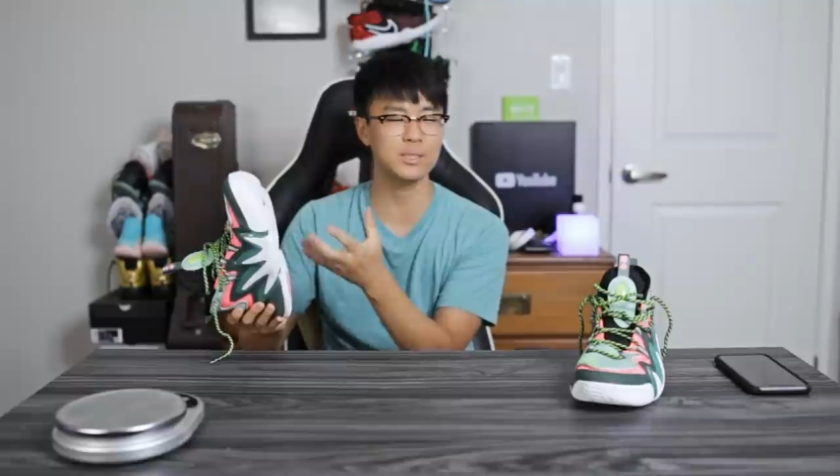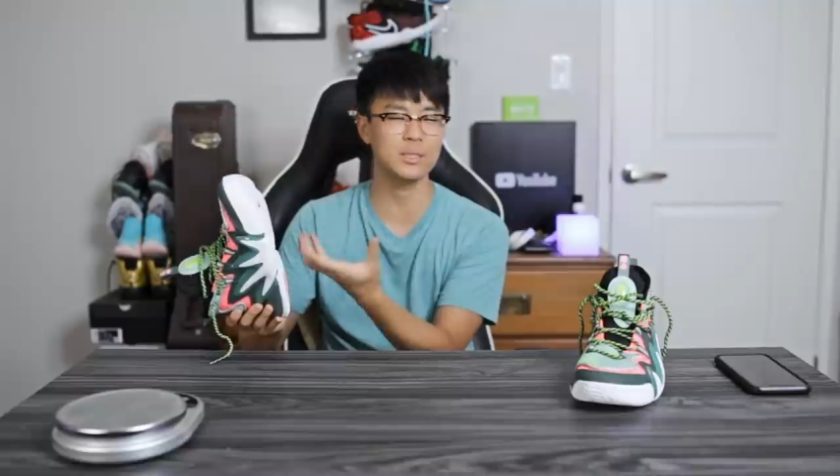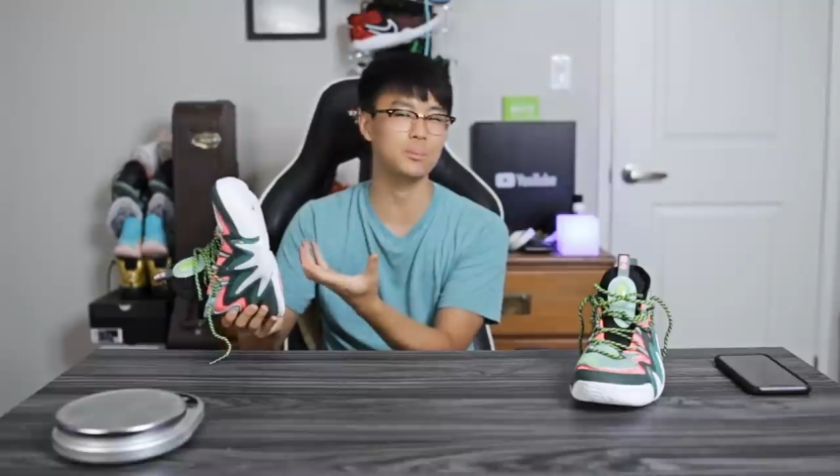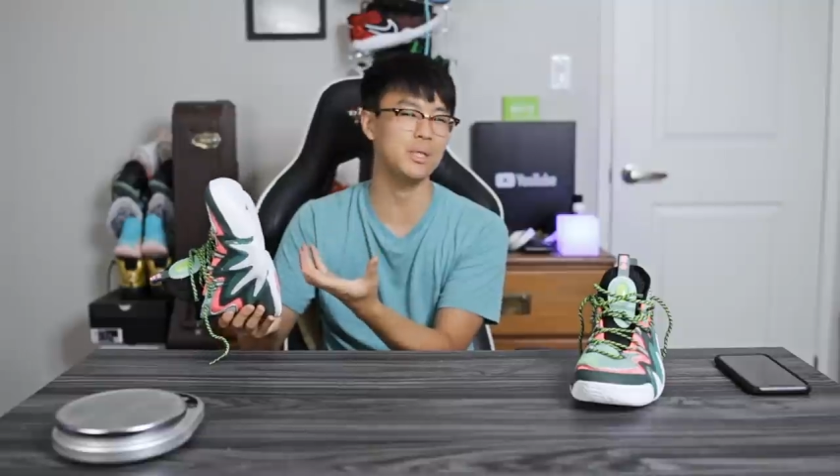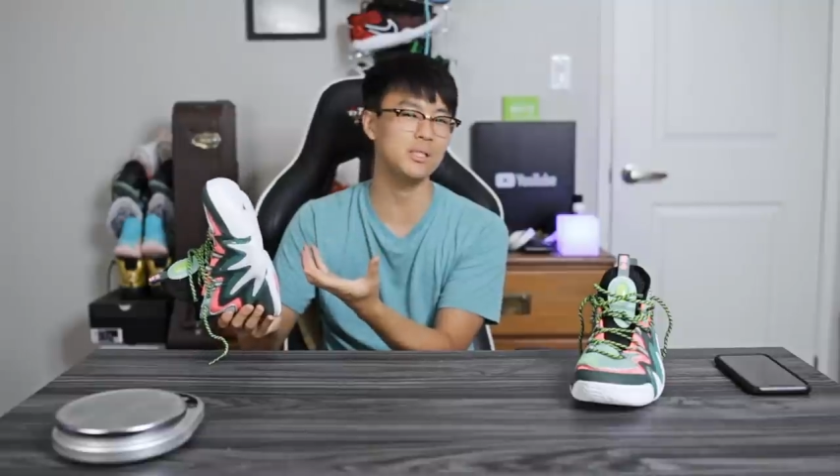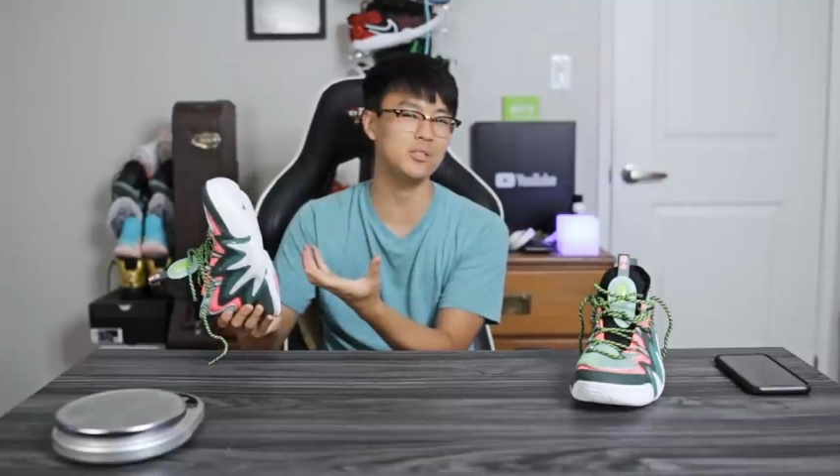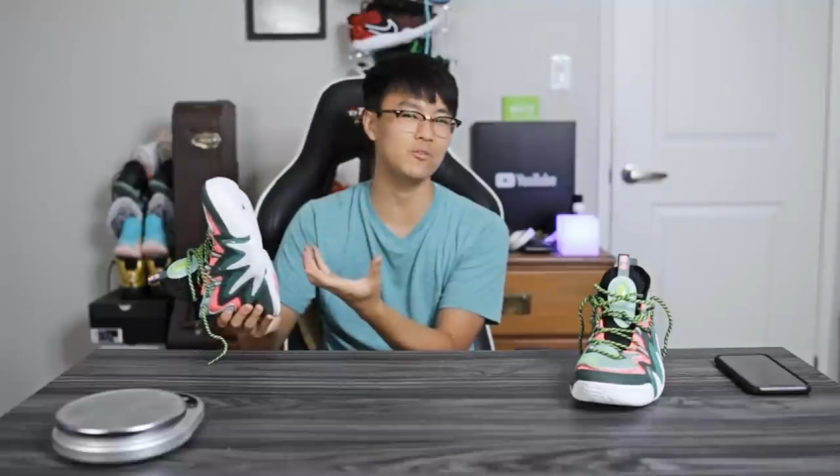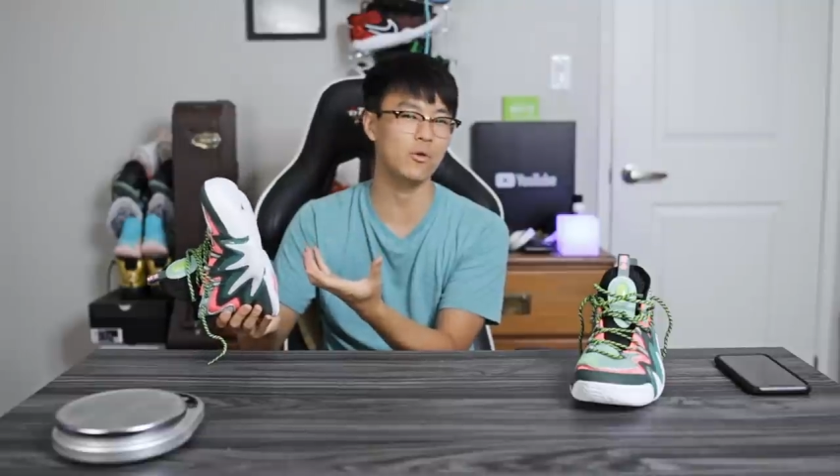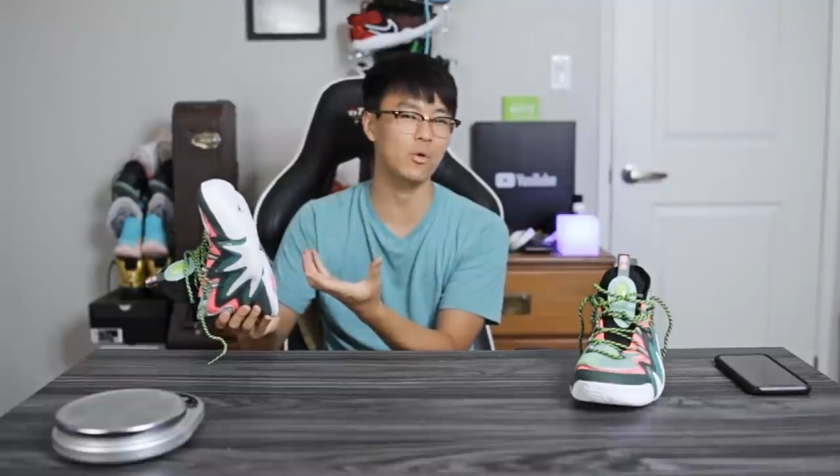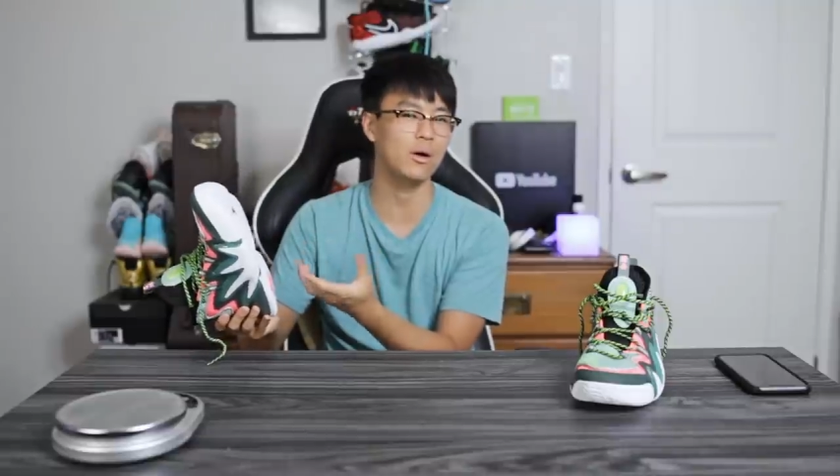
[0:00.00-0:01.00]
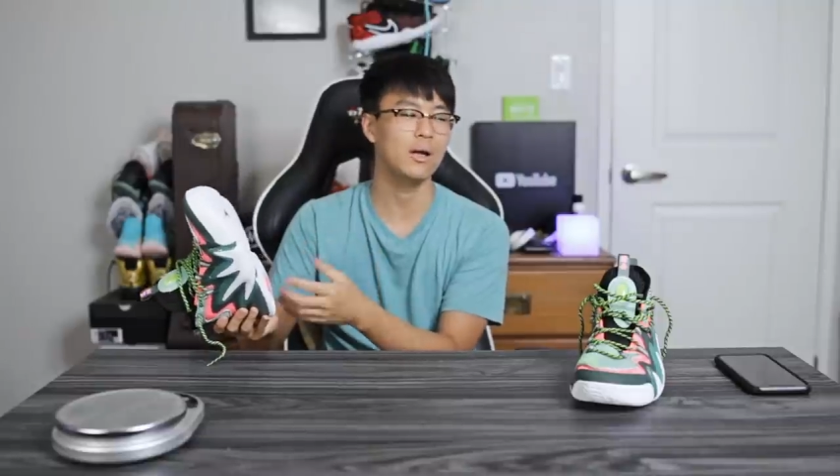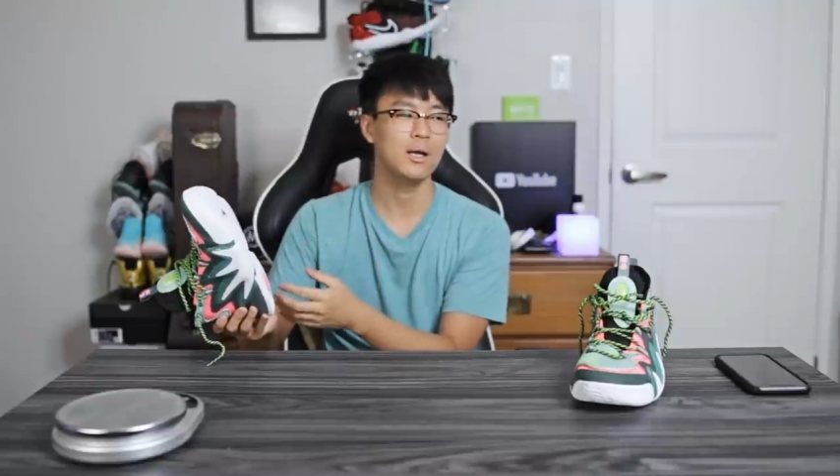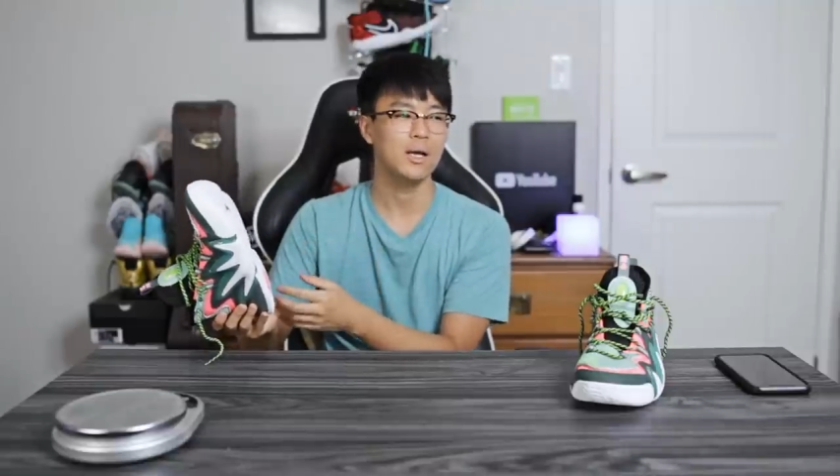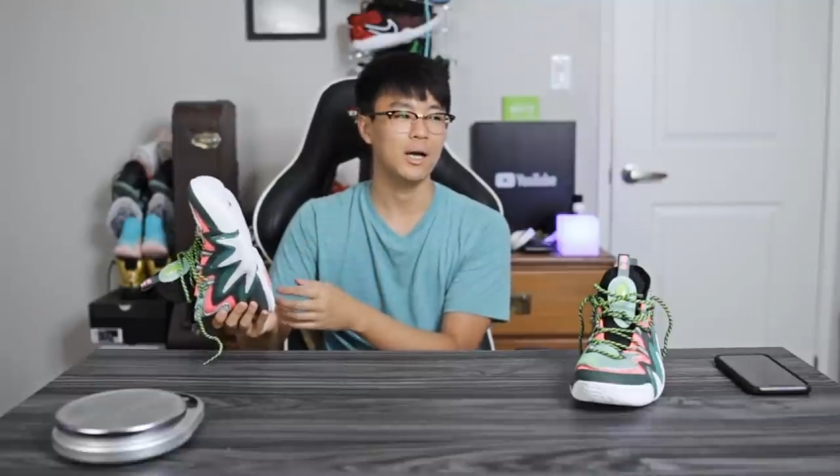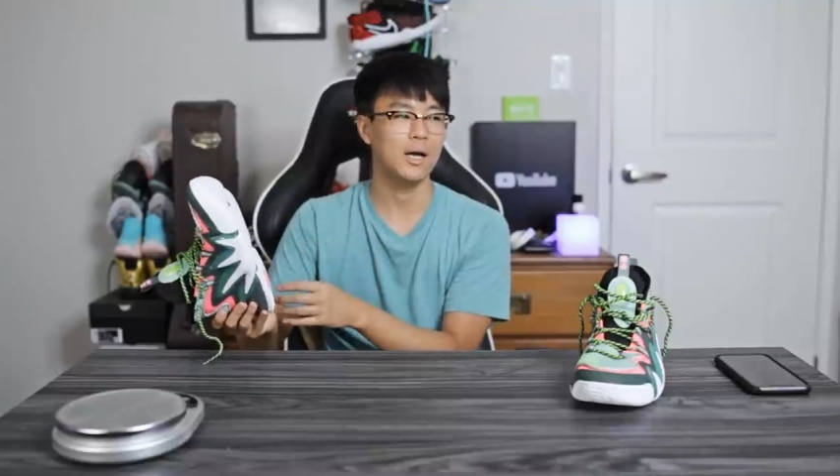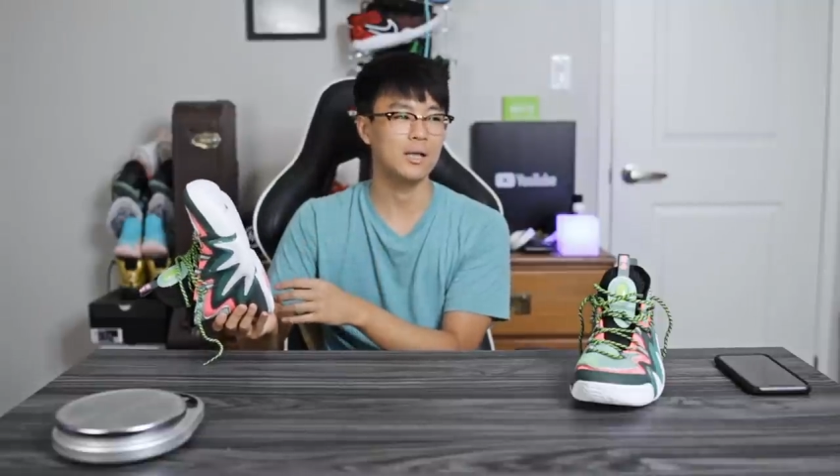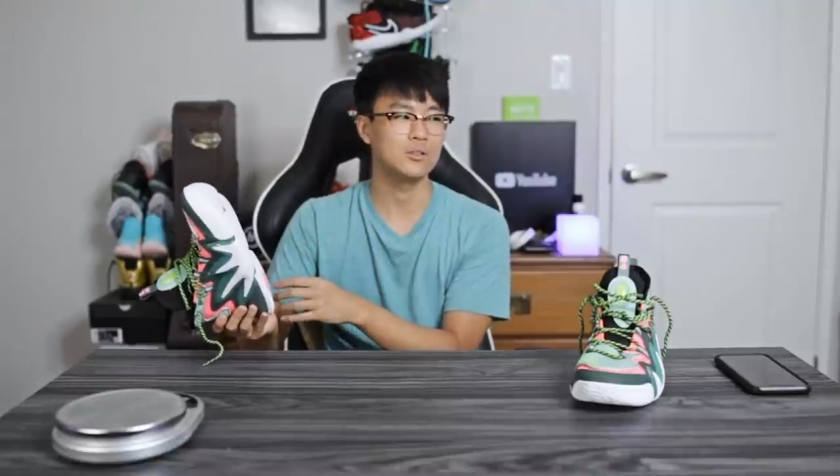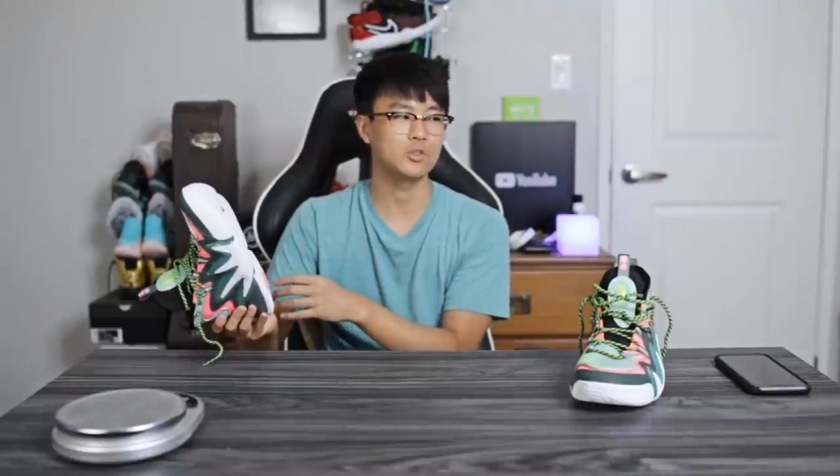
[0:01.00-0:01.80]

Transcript: as like the pg4 uh,